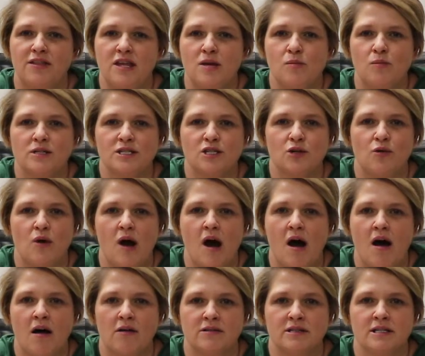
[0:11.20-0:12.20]
theme was
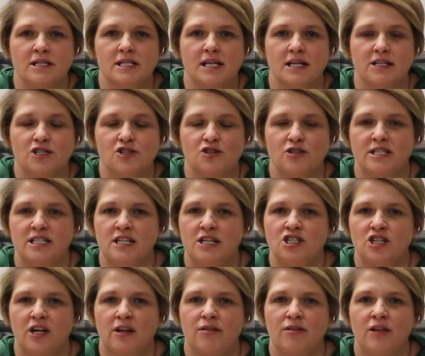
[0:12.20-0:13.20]
around
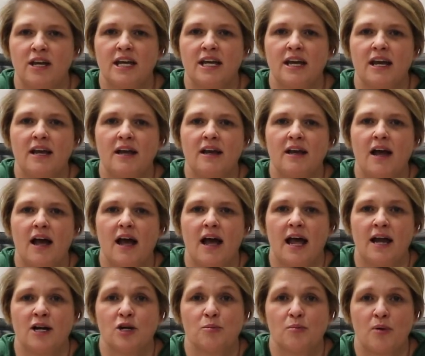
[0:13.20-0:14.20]
strategic thinking
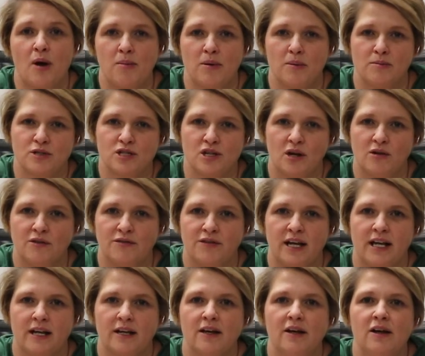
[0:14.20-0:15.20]
and problem
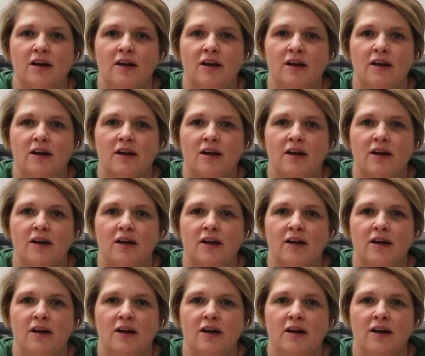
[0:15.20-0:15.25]
solving.